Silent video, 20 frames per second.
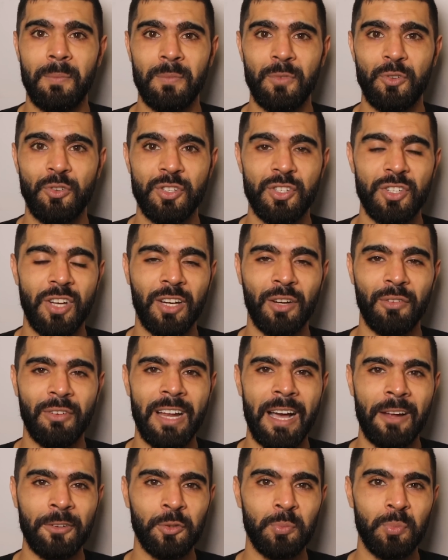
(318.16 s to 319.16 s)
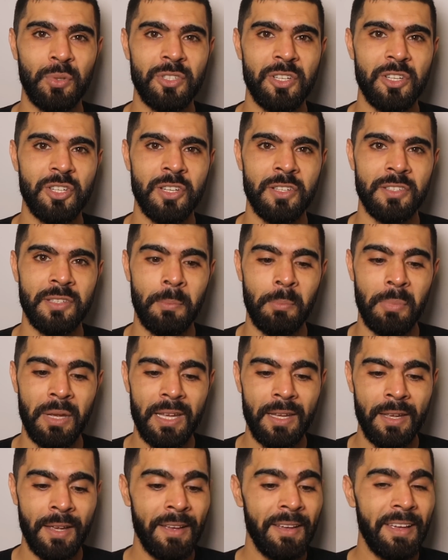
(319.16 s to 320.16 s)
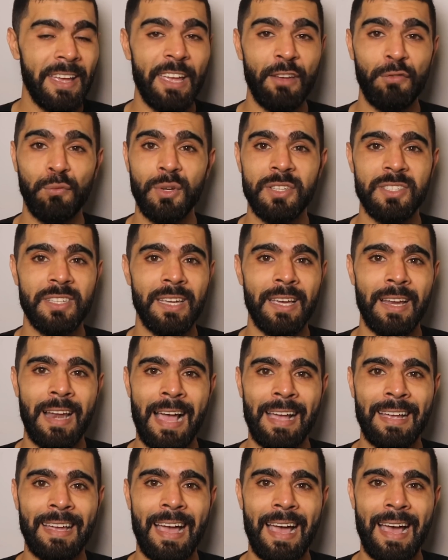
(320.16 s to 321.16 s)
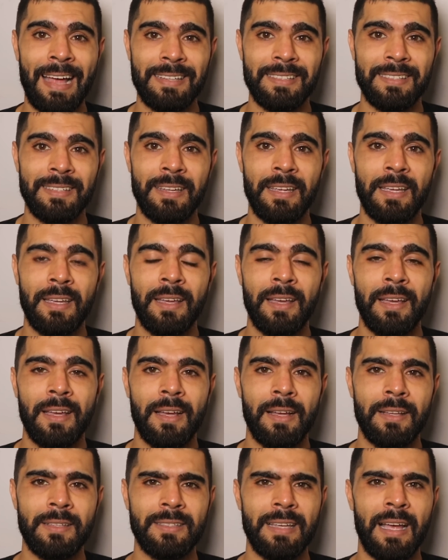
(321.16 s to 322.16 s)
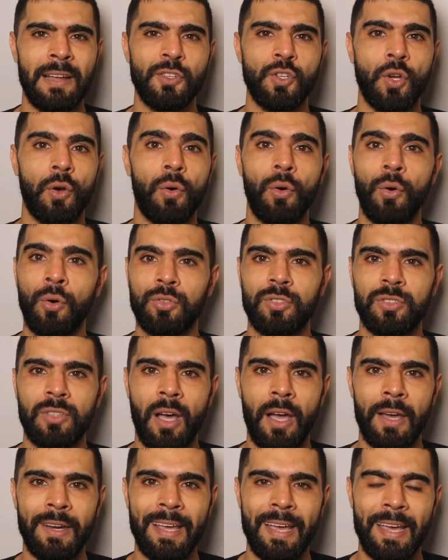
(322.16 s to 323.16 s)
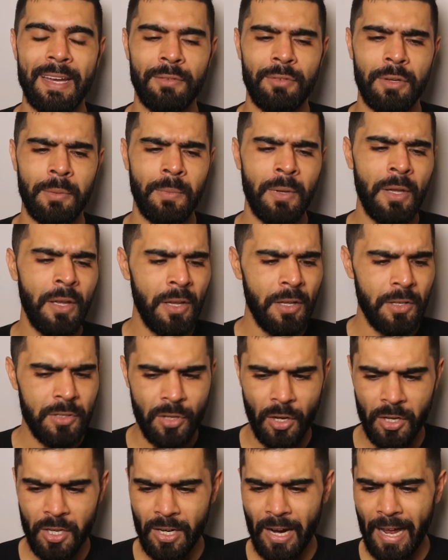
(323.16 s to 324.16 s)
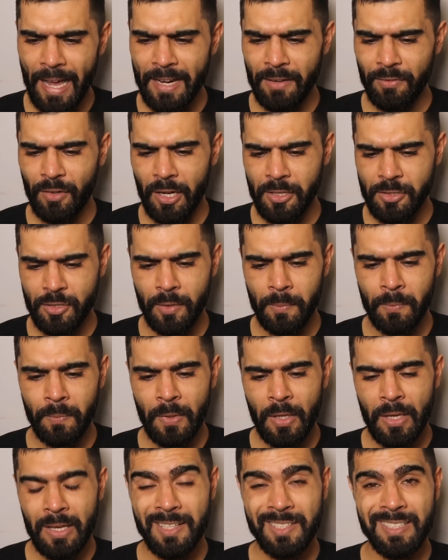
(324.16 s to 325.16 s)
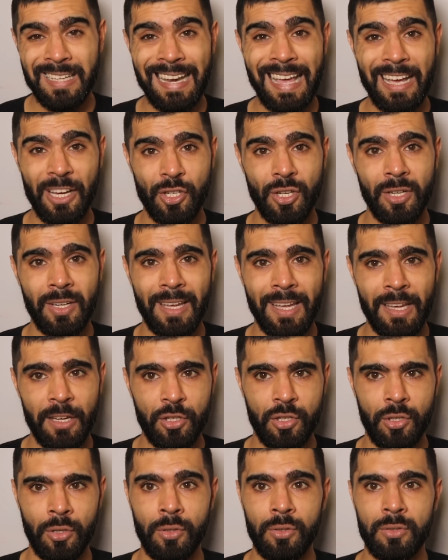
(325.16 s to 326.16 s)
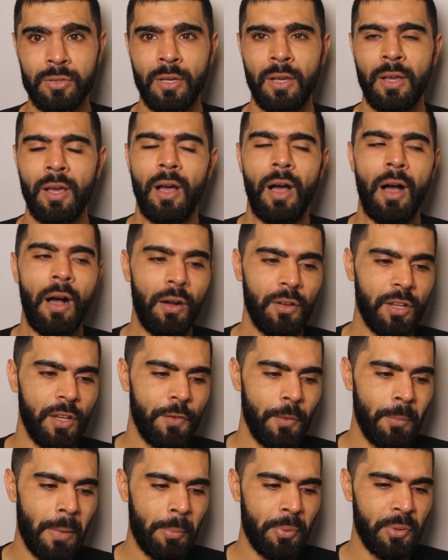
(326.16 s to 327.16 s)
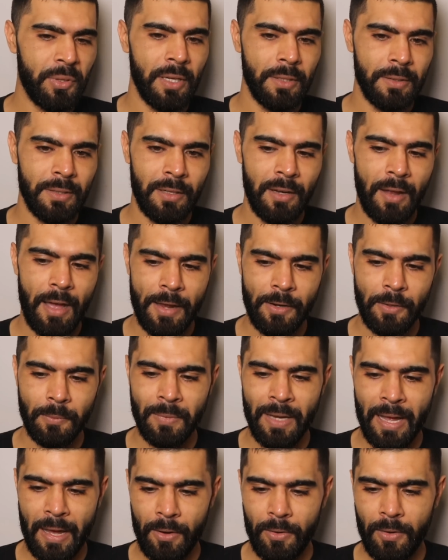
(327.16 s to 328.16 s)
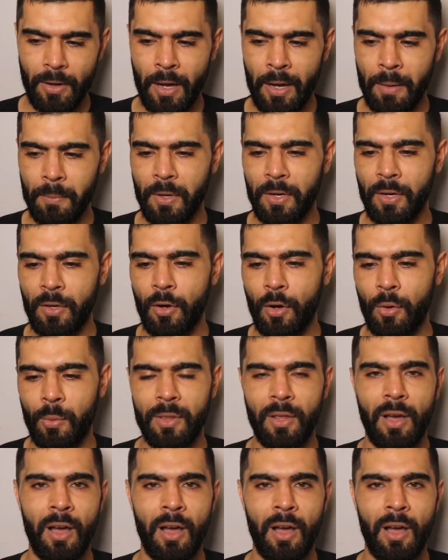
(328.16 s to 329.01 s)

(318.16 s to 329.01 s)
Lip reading: Cristiano Ronaldo's position to be if we see Elanga, Antony and Sancho all starting ahead of him? So United have got some selection issues. I'll give you my predicted lineup now. I'm going to go with